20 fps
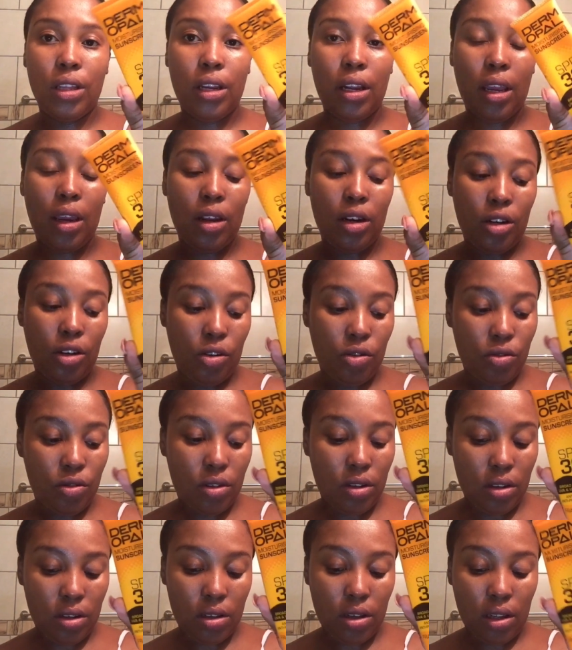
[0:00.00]
the day I have to use
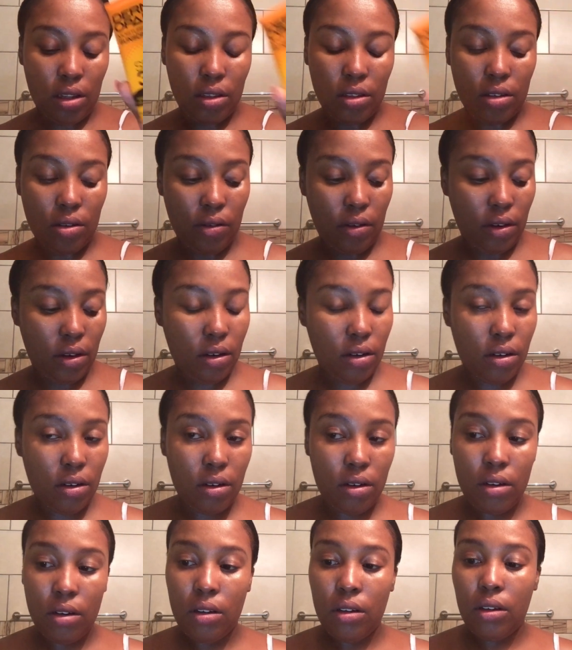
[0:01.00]
the sunscreen.
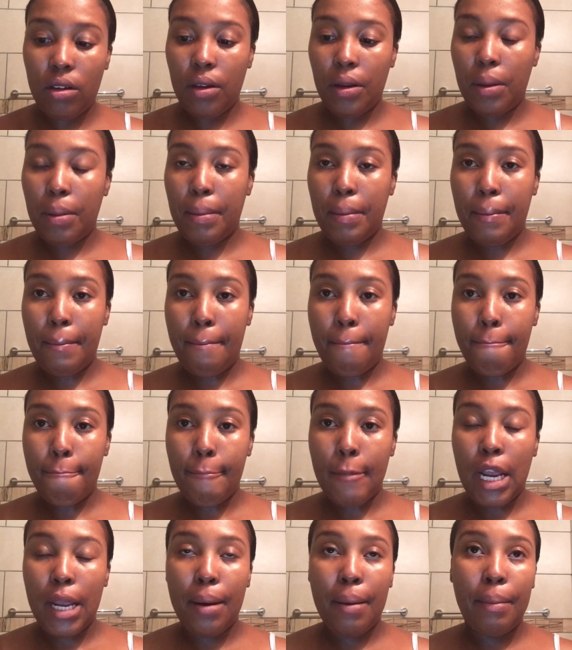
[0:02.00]

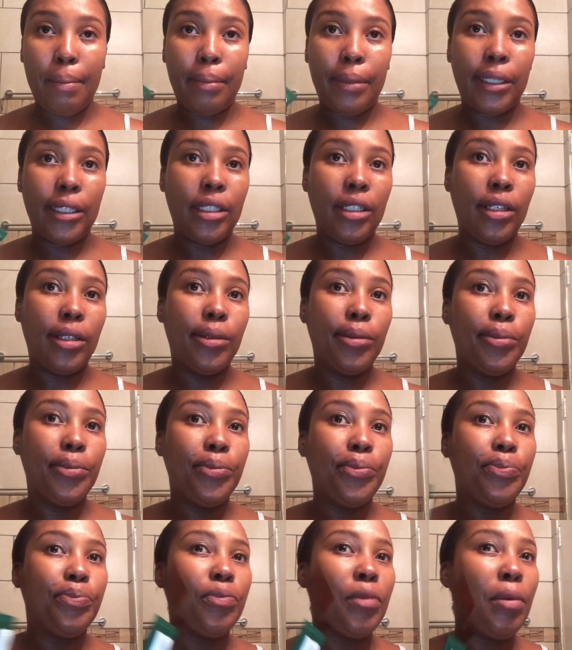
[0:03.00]
But yeah,
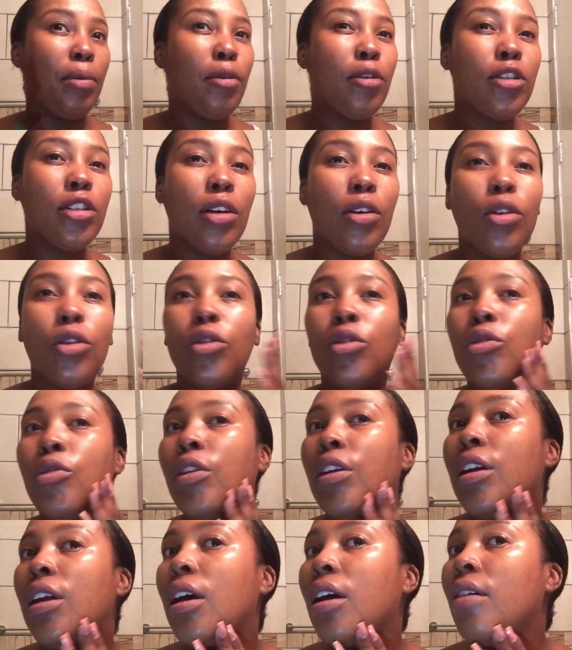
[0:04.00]
because I
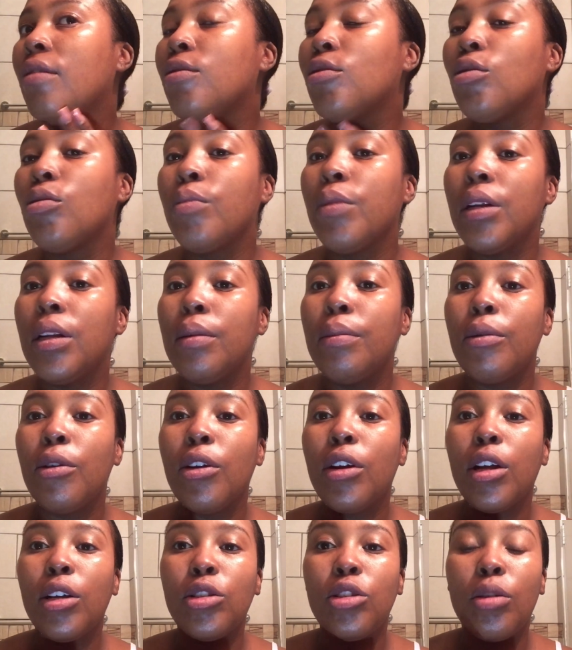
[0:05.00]
already have so many
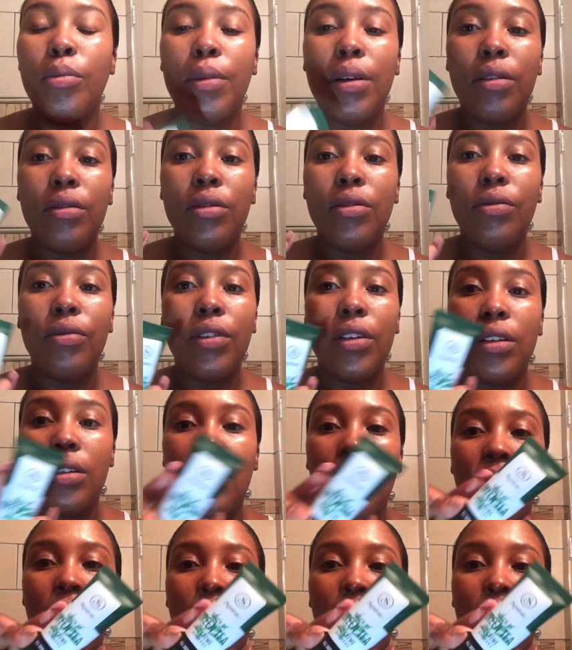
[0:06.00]
products on my face, I